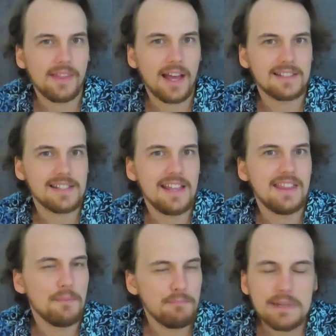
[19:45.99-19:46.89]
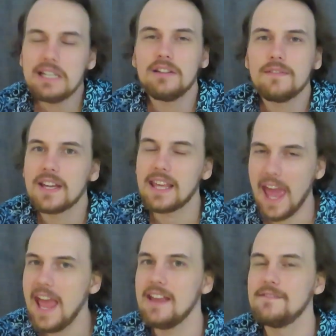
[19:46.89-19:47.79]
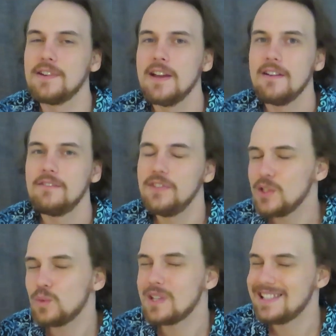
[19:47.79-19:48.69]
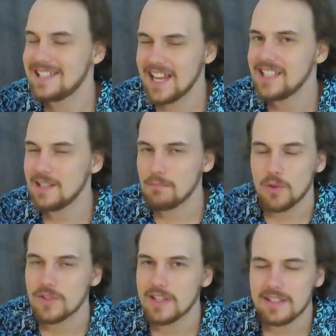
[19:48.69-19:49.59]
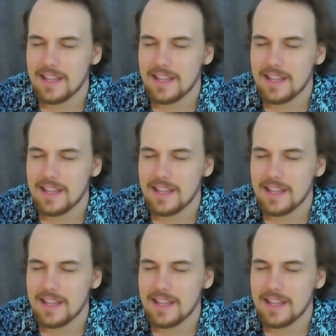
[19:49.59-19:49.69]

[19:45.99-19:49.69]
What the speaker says: that's in the middle of a cave filled with deadly monsters.